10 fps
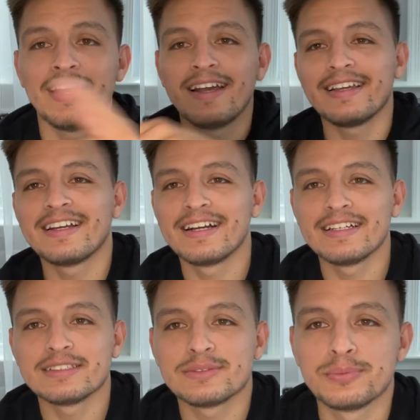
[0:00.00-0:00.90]
Hey
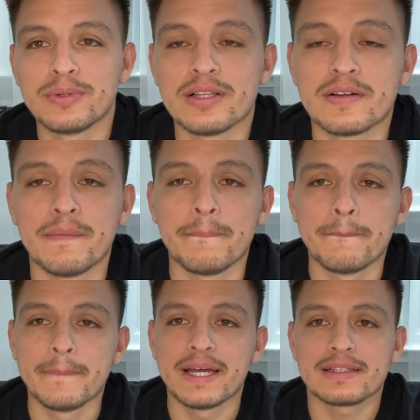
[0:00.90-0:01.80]
guys, welcome
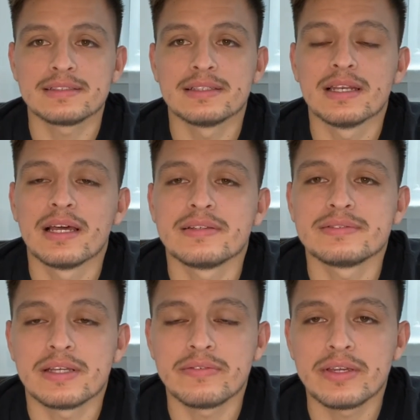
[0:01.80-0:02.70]
back to Life
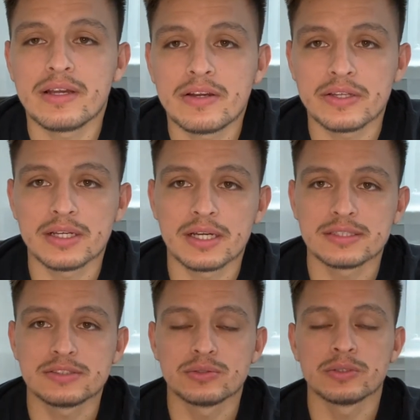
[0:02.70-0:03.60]
Savvy. How are you
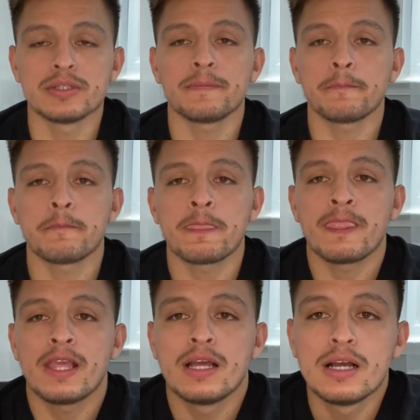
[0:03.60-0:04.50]
guys doing?
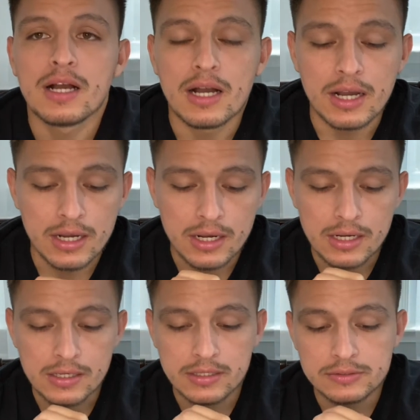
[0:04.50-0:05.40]
So
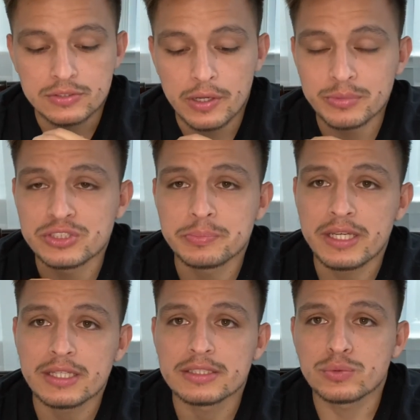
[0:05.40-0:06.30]
I'm just
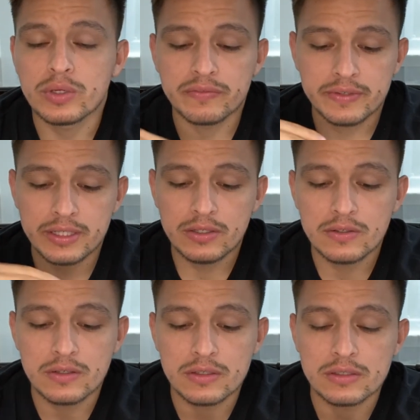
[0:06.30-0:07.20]
making this quick video
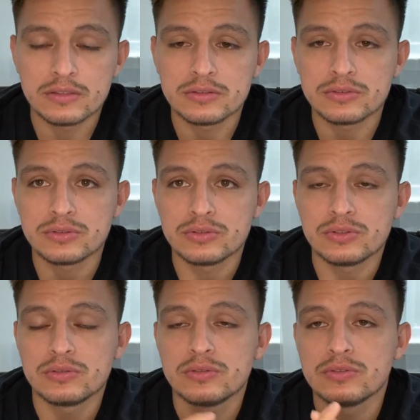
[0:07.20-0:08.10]
on
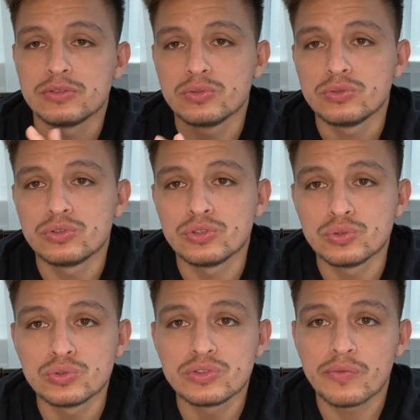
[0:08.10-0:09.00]
to
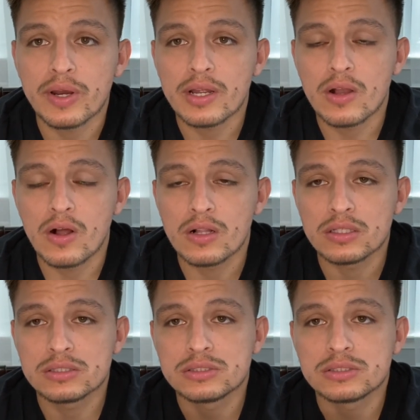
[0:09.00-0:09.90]
choose the right
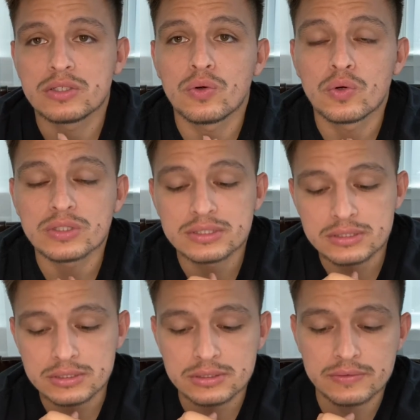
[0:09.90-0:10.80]
college
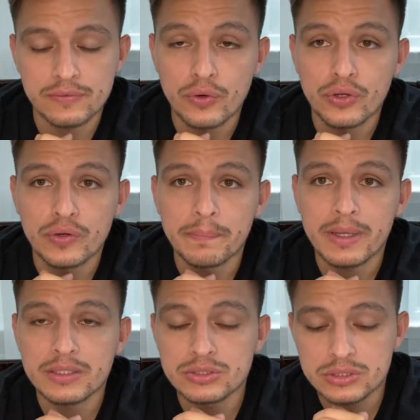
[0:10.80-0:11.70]
courses for your
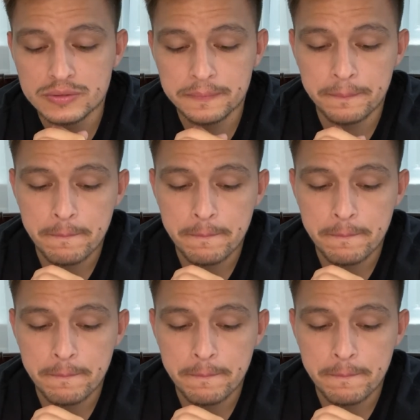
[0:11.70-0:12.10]
major.